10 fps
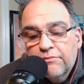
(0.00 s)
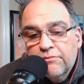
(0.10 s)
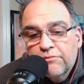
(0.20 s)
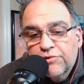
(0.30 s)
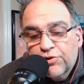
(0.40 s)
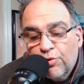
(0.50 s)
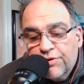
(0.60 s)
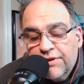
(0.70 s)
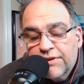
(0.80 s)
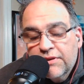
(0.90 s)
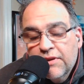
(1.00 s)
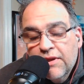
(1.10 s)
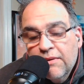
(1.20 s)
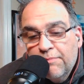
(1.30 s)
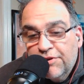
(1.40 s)
sources,
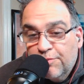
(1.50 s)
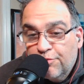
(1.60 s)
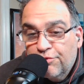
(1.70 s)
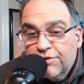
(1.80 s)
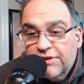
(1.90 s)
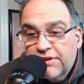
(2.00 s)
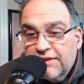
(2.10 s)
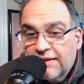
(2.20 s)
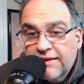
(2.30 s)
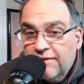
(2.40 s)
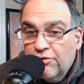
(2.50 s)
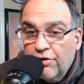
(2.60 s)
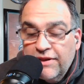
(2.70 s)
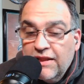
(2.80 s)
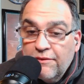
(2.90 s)
but the bruise, she said that no,
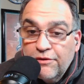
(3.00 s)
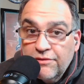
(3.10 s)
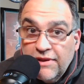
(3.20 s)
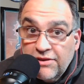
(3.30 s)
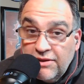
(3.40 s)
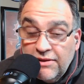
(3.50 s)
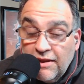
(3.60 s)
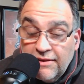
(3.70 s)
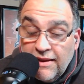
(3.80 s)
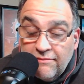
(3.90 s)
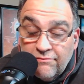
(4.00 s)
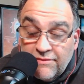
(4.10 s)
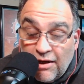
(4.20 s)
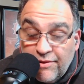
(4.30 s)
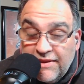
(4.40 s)
he never, that
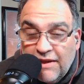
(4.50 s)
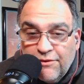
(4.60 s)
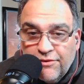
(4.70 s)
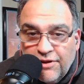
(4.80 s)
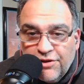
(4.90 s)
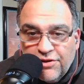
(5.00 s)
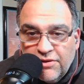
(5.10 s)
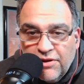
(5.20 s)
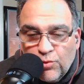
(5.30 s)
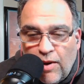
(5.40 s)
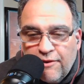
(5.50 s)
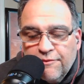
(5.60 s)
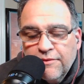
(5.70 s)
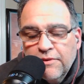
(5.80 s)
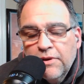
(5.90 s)
Tyreek never touched his
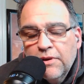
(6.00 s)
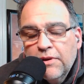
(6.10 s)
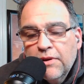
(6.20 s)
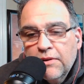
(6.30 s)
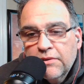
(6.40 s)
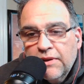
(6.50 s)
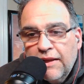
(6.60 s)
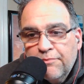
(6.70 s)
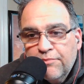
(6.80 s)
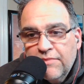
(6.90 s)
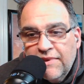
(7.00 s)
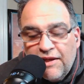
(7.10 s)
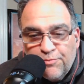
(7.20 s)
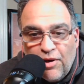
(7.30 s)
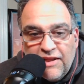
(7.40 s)
wife. That
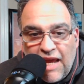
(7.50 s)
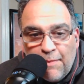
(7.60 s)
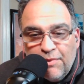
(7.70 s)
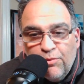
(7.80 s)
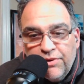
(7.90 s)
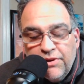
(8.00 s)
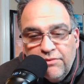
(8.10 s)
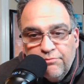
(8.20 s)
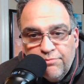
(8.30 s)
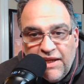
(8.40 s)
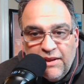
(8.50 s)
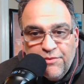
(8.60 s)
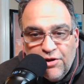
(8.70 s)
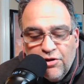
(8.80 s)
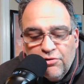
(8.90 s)
that's probably happened when he picked up
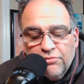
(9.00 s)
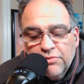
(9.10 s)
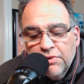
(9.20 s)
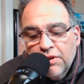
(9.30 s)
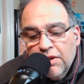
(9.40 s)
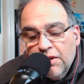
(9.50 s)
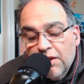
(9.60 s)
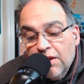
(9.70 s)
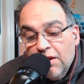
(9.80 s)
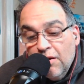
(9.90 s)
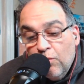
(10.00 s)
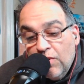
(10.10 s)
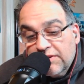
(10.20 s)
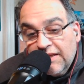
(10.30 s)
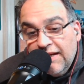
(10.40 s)
the girl.
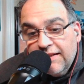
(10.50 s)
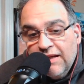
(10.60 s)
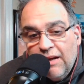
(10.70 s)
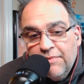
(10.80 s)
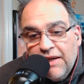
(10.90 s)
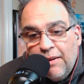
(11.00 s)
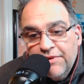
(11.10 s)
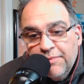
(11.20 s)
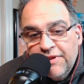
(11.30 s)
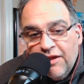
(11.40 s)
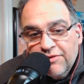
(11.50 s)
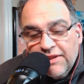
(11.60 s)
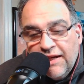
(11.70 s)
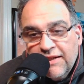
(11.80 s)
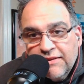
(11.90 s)
Once again, I'm gonna be honest,
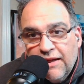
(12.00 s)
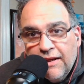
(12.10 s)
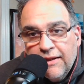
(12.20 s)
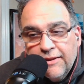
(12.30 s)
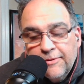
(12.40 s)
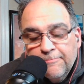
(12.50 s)
guys. As